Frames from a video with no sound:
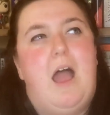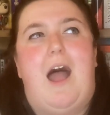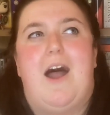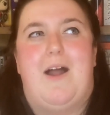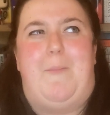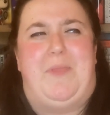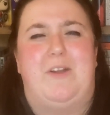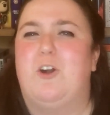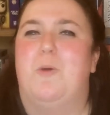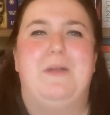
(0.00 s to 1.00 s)

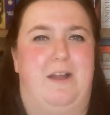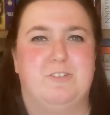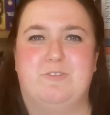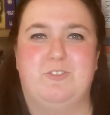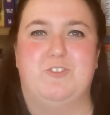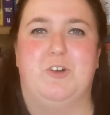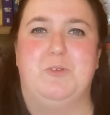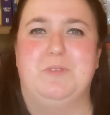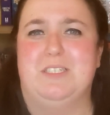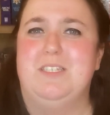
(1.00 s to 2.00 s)
that got a bit out of control
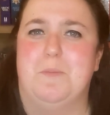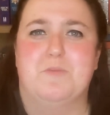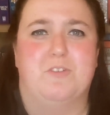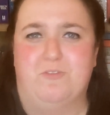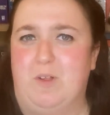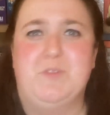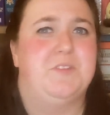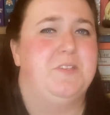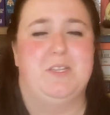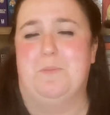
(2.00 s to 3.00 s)
with the number of fonts
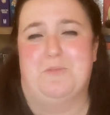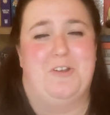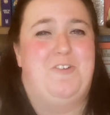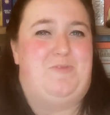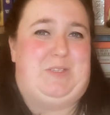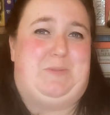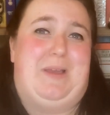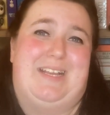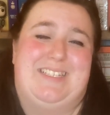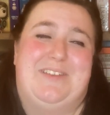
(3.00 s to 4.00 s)
and the number of
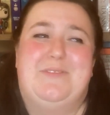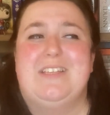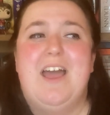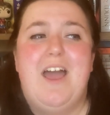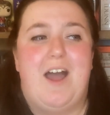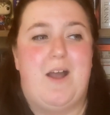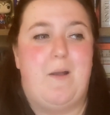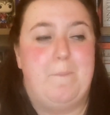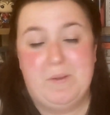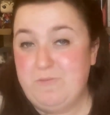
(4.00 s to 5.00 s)
perspectives.
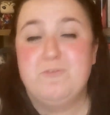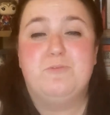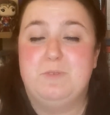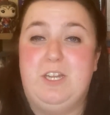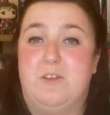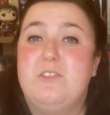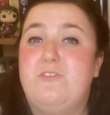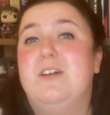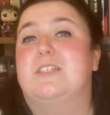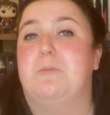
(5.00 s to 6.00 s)
But, you know, the
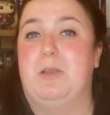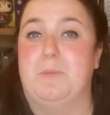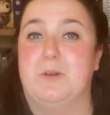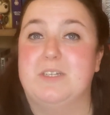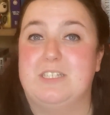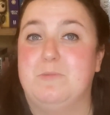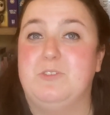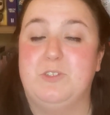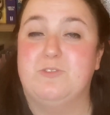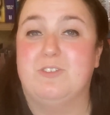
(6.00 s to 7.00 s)
first couple of books, it was
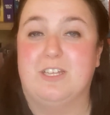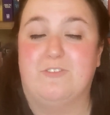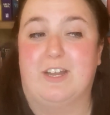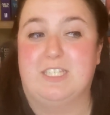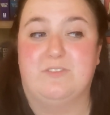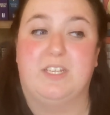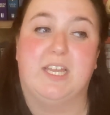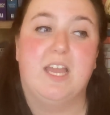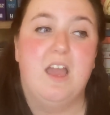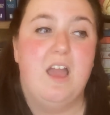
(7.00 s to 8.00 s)
used really
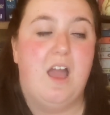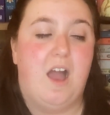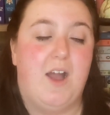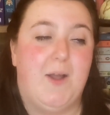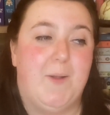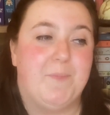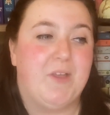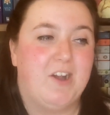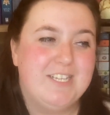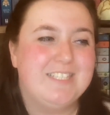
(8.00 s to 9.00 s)
effectively.
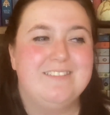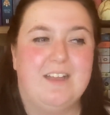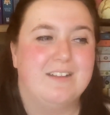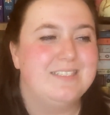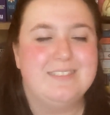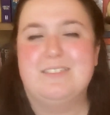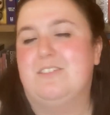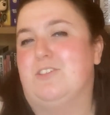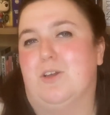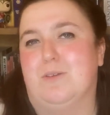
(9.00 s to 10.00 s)
I just needed
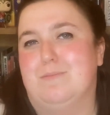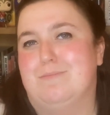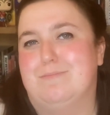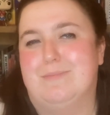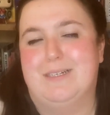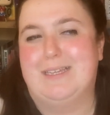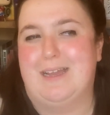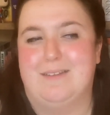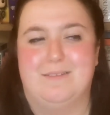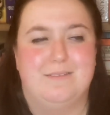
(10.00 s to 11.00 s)
to know.
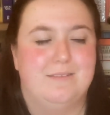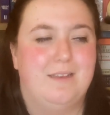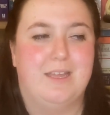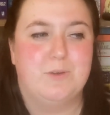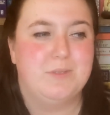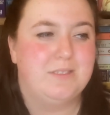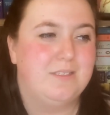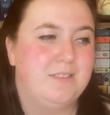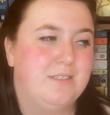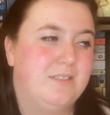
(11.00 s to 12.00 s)
Again, like with
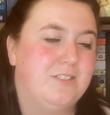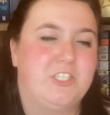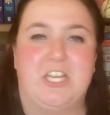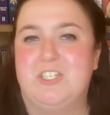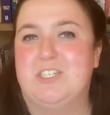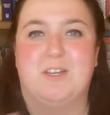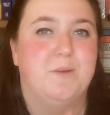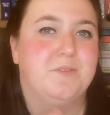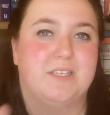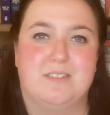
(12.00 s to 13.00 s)
the changing
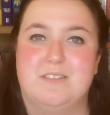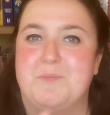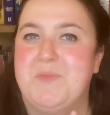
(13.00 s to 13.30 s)
time things,